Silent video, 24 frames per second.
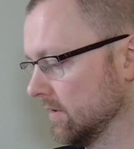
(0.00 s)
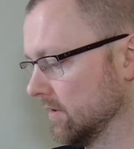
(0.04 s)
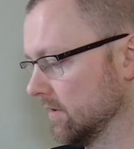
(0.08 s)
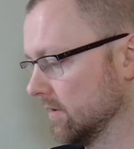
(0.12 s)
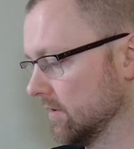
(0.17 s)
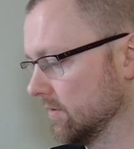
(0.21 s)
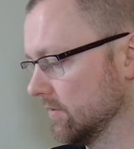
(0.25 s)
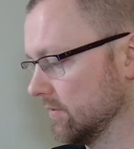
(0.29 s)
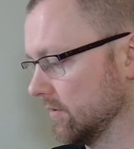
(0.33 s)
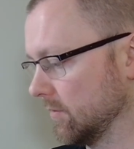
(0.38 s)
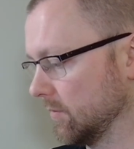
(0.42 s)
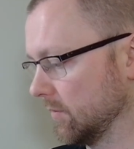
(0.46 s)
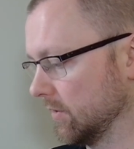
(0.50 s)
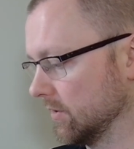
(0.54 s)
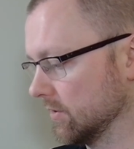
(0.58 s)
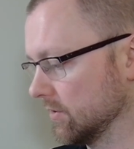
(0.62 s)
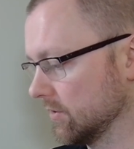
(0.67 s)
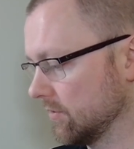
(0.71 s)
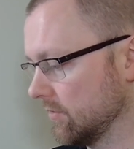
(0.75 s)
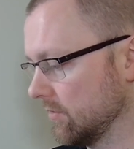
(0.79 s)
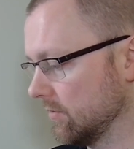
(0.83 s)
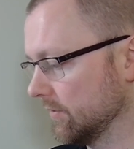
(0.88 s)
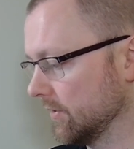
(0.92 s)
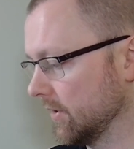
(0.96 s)
So I'm going to
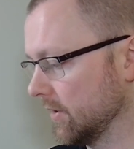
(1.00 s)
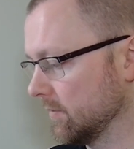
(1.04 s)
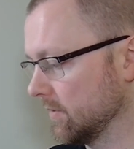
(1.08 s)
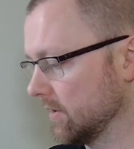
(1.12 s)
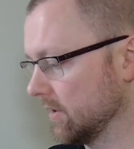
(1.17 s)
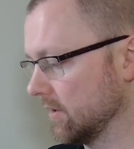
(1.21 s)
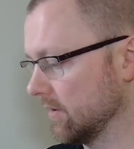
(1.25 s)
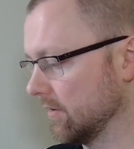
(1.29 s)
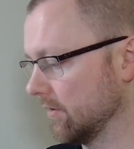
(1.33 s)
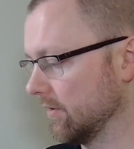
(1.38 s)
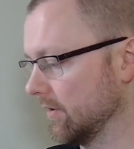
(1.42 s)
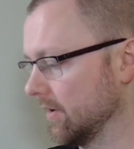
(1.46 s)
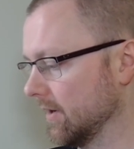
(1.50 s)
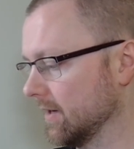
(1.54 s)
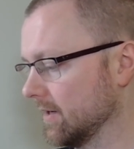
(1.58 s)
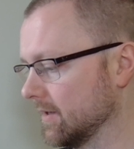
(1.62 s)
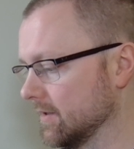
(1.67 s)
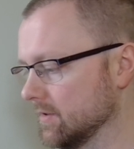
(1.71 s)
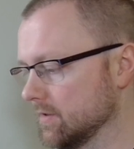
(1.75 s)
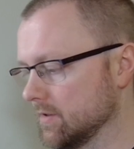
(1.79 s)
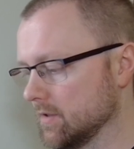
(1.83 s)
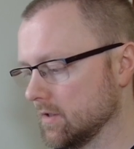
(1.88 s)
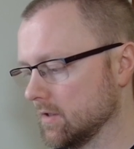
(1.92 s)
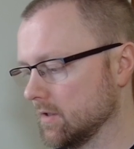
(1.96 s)
scroll down here and I can
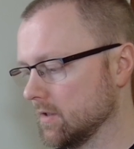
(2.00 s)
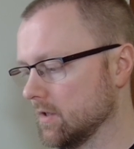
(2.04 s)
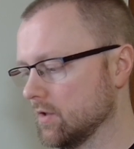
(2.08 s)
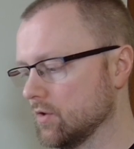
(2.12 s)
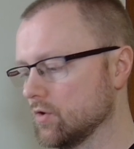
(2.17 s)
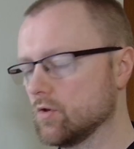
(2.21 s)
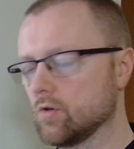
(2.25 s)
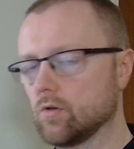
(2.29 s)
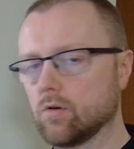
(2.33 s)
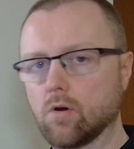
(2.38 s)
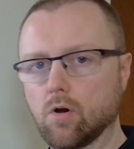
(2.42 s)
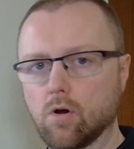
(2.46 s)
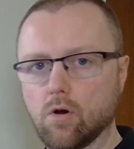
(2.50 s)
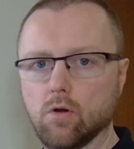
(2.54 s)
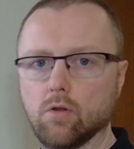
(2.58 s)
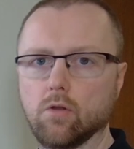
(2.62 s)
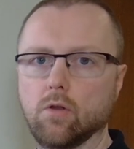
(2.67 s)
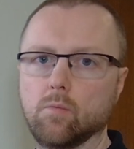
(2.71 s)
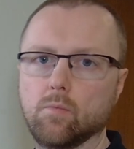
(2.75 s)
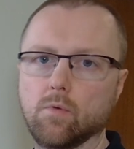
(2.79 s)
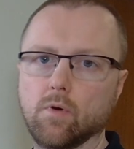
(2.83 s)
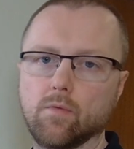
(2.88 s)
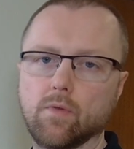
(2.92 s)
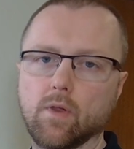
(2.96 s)
see each
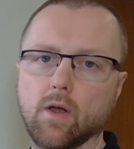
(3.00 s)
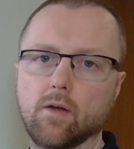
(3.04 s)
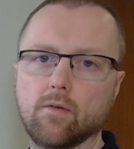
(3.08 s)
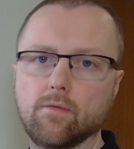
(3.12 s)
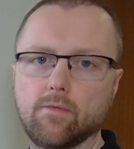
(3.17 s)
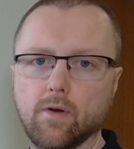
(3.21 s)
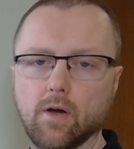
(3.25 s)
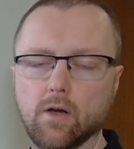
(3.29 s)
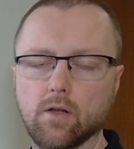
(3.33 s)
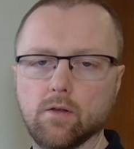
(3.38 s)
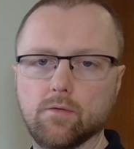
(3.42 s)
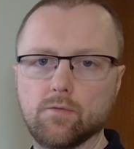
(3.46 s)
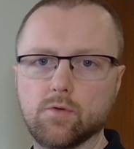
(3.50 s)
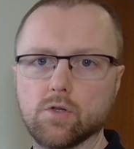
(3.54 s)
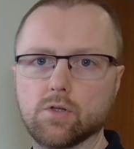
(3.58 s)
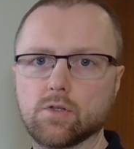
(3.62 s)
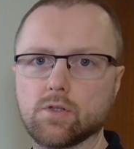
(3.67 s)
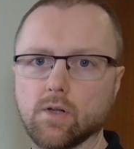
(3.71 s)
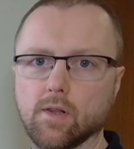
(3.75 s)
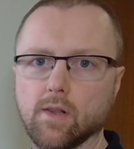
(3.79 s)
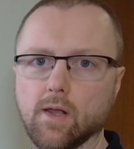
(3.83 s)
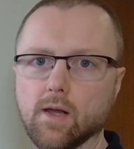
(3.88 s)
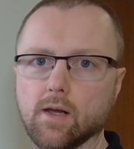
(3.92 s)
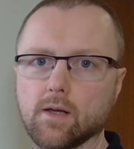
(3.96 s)
column of that file I've just
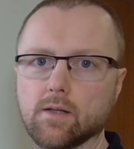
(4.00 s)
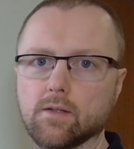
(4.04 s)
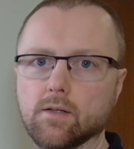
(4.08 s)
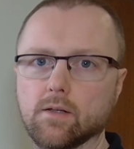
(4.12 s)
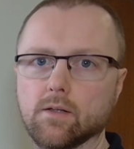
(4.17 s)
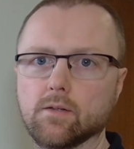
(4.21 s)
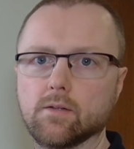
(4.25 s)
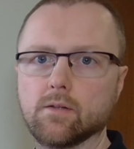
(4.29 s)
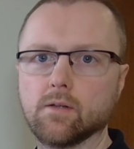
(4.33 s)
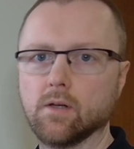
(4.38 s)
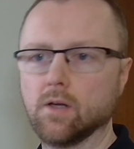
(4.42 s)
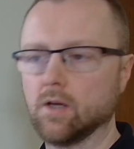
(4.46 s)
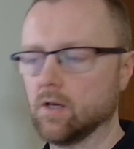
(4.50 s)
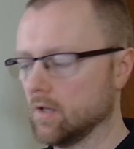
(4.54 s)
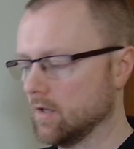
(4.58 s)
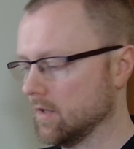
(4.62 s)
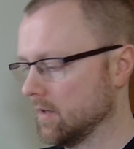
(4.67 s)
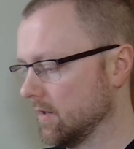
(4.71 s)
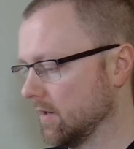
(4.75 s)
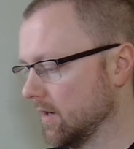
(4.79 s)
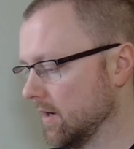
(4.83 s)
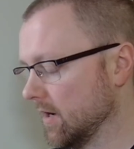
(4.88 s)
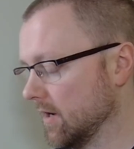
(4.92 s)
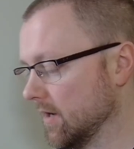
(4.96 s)
selected,
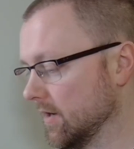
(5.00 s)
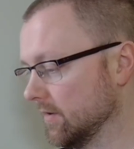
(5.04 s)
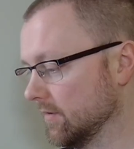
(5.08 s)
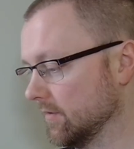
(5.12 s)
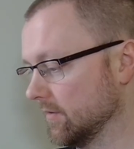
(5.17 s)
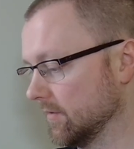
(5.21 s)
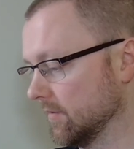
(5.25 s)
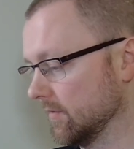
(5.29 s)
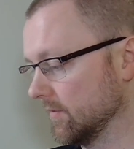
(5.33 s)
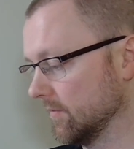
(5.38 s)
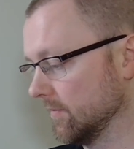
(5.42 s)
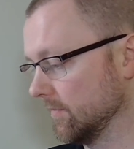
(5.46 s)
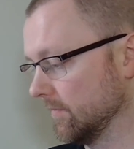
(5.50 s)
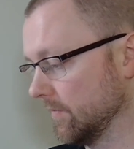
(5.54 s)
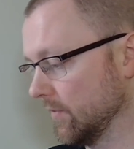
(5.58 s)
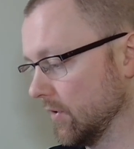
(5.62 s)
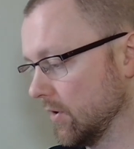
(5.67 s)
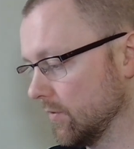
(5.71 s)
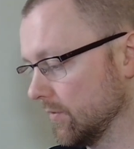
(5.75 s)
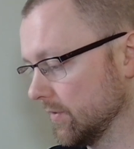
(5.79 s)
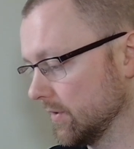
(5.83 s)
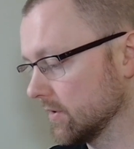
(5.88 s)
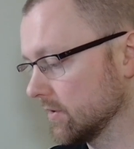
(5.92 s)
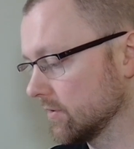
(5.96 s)
and for all
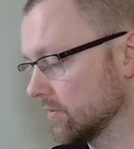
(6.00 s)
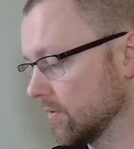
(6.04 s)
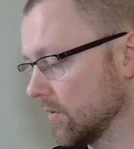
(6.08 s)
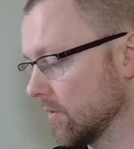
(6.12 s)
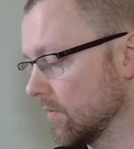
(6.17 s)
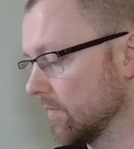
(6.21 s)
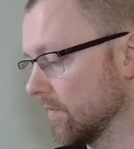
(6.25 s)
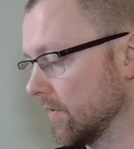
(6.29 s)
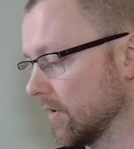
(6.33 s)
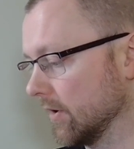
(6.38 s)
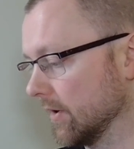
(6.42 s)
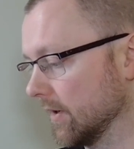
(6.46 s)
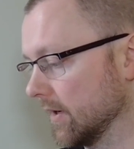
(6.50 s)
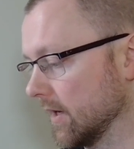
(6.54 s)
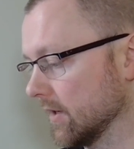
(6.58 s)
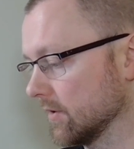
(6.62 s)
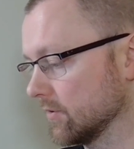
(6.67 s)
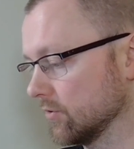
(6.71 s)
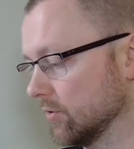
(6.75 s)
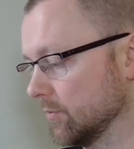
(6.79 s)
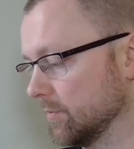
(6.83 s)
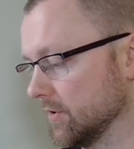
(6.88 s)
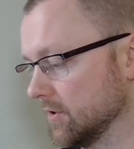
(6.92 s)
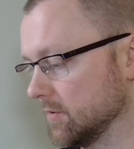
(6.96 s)
these so far
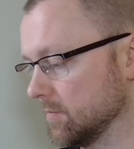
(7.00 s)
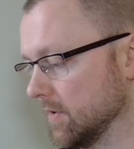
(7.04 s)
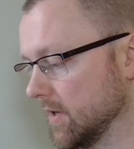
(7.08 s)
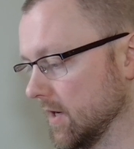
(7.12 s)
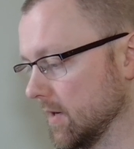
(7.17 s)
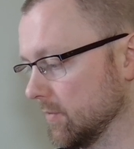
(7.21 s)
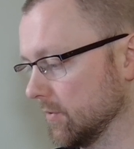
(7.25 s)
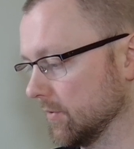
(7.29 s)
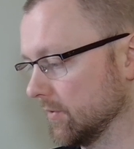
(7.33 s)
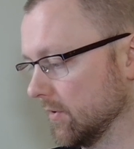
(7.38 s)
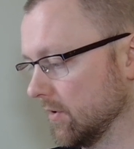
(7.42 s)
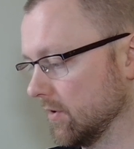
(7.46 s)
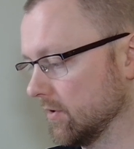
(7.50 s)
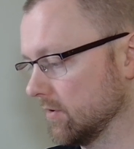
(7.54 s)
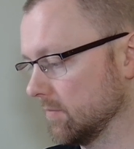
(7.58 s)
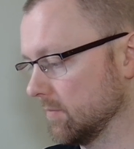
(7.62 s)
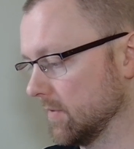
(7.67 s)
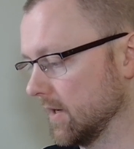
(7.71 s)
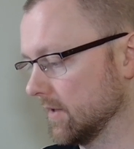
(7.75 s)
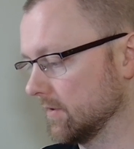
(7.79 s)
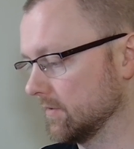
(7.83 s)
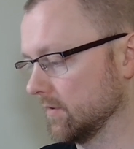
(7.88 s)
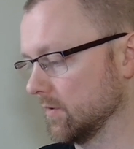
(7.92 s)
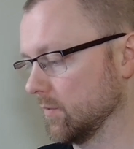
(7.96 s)
getSoapy's been able to
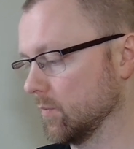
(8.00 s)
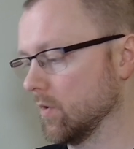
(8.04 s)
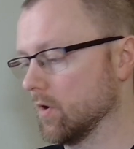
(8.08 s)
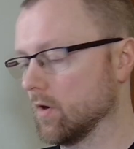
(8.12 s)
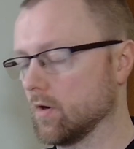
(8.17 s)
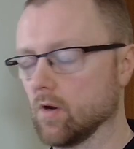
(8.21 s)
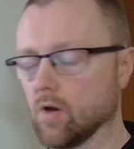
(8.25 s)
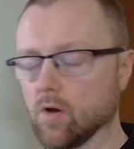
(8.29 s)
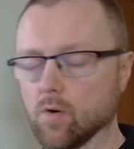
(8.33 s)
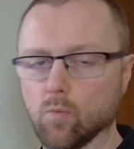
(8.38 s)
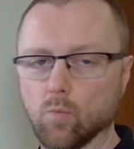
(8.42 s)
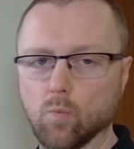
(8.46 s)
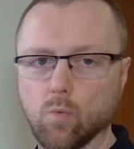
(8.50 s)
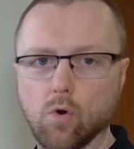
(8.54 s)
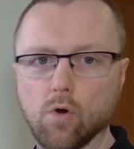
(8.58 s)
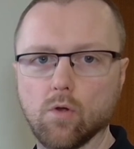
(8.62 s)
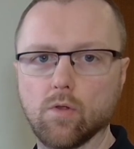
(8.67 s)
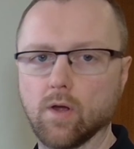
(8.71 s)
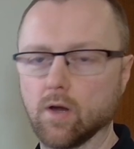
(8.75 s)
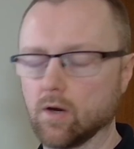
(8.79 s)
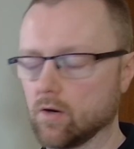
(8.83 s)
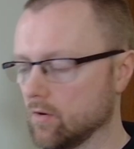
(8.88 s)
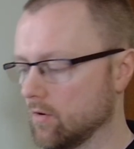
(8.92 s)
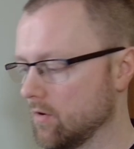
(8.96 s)
automatically work out what
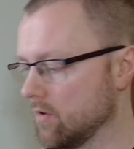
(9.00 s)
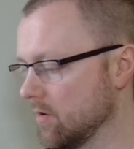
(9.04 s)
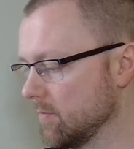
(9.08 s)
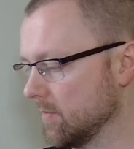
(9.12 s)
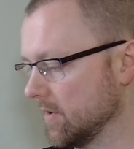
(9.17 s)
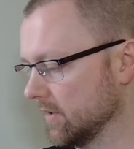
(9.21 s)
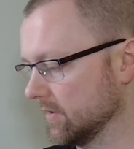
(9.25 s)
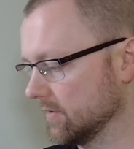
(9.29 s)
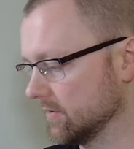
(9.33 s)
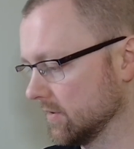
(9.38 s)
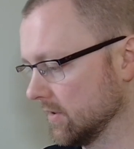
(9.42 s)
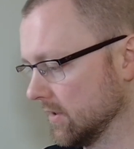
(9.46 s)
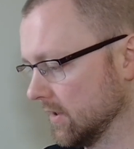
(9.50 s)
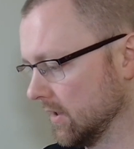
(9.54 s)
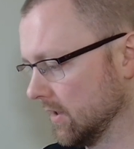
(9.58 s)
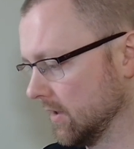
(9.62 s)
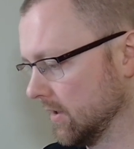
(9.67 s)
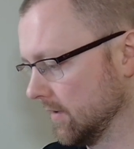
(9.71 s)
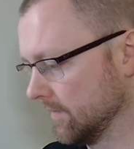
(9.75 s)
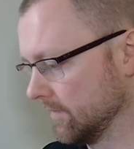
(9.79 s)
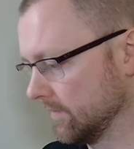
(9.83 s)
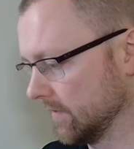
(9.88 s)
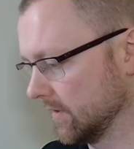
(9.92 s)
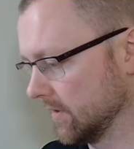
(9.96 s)
that column is,
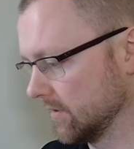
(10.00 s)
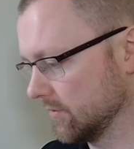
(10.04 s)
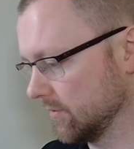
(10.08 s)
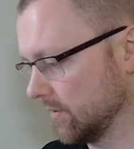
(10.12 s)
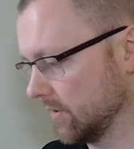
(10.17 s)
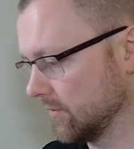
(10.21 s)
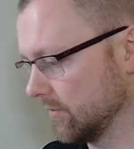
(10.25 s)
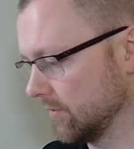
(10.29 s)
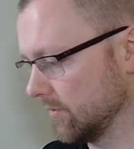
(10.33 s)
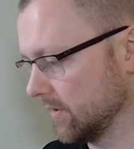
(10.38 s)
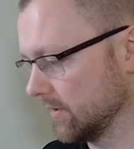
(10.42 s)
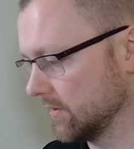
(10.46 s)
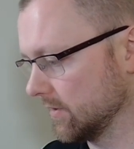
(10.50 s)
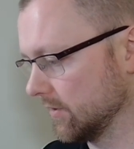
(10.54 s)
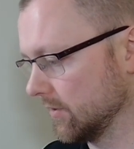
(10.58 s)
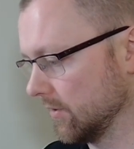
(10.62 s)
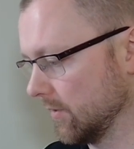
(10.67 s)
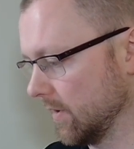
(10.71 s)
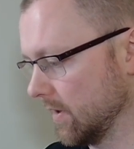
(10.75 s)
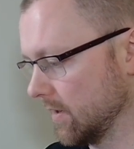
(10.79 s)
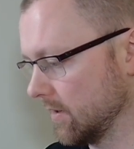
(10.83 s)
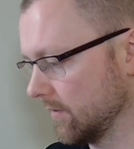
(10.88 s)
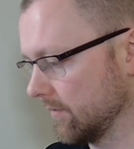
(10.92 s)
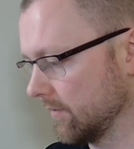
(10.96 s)
so I don't need to do
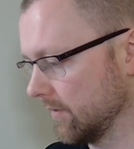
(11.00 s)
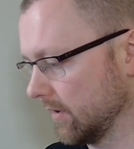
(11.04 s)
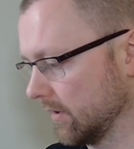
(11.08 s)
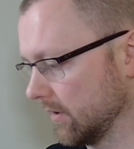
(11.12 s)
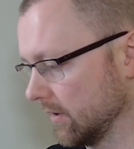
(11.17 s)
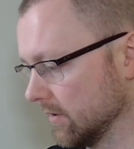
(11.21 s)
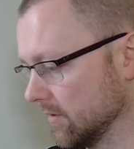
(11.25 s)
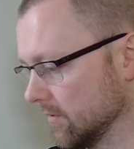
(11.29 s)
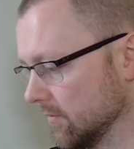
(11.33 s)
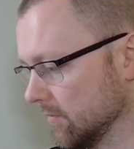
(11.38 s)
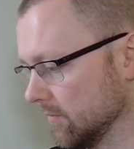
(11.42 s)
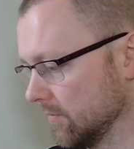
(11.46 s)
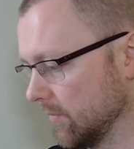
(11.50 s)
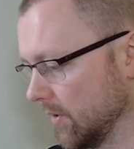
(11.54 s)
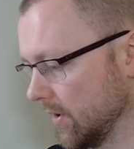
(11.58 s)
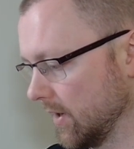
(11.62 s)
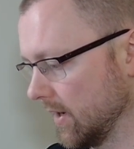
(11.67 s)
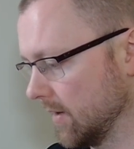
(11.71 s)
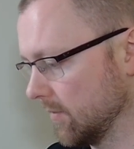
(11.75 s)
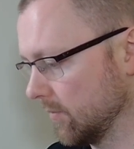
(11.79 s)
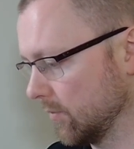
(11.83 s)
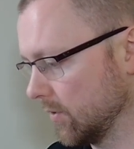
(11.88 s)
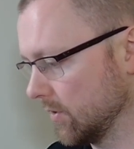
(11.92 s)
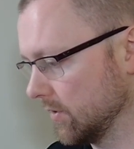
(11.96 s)
anything. What I
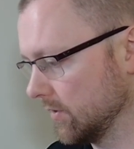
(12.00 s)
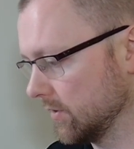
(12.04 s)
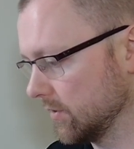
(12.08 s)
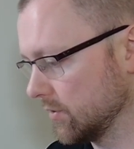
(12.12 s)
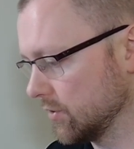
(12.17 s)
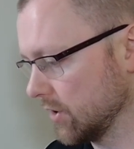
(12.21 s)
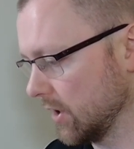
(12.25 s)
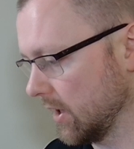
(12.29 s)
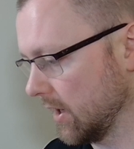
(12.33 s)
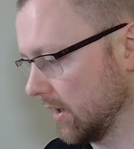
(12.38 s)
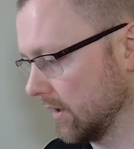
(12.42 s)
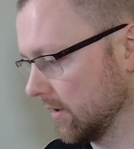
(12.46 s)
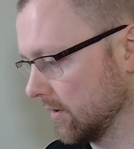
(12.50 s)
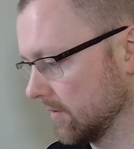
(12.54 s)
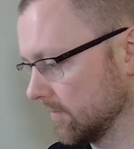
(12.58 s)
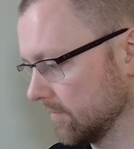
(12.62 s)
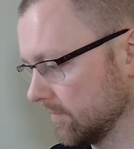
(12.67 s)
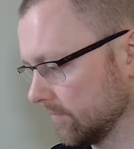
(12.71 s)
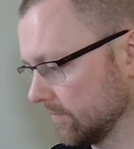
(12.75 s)
am going to check